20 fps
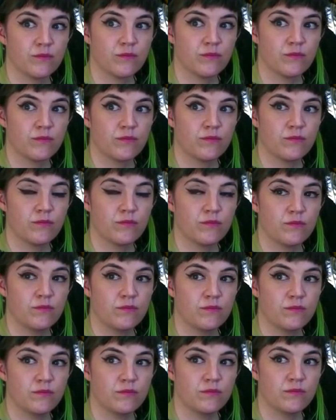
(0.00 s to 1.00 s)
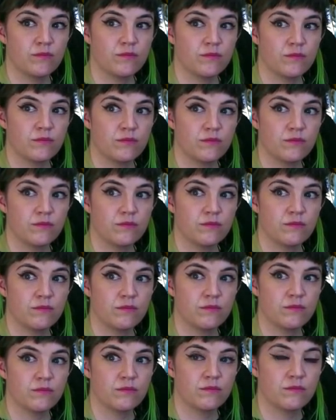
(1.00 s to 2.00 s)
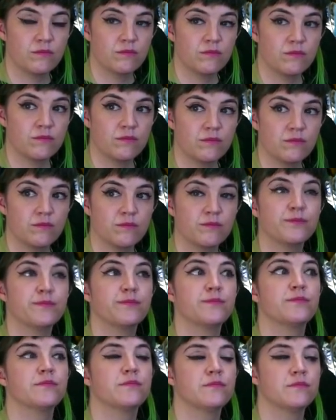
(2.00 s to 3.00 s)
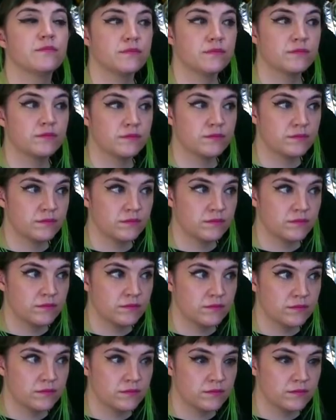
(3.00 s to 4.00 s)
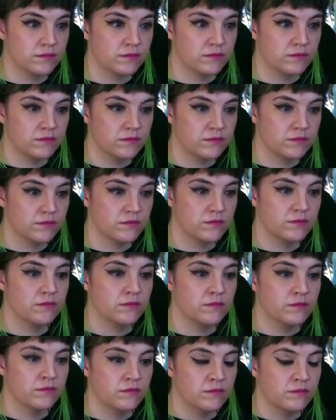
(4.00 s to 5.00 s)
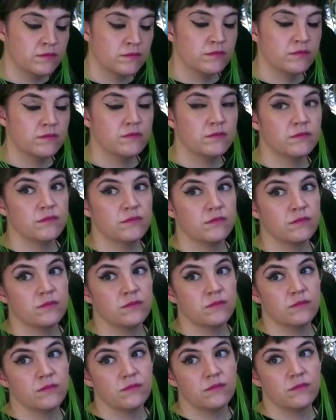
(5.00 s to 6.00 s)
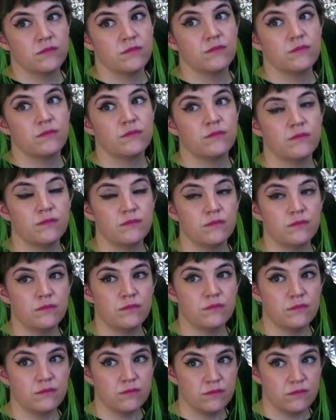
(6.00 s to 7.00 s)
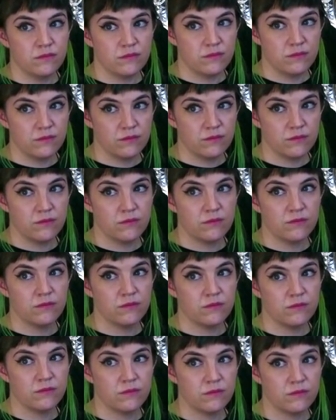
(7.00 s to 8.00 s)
(not speaking)